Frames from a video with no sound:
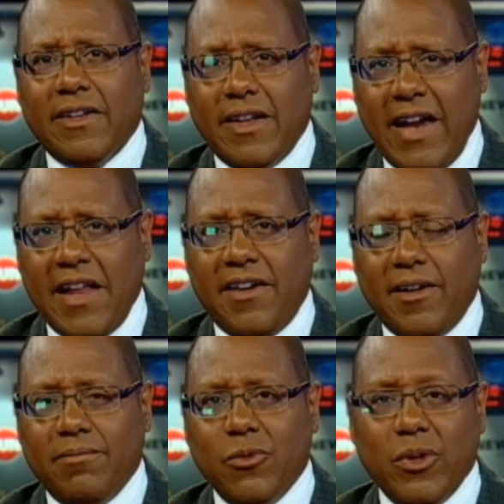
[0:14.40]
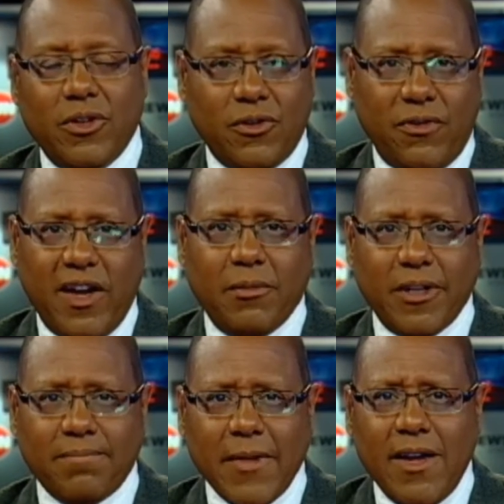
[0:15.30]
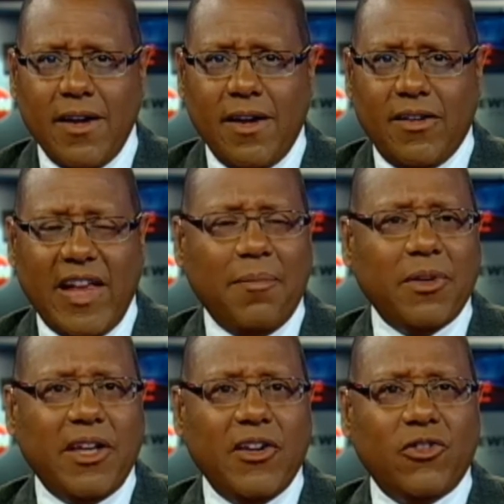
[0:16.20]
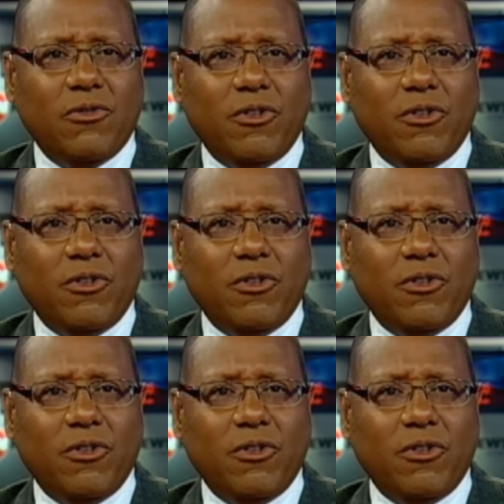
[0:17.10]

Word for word: to Canada with his family. His application for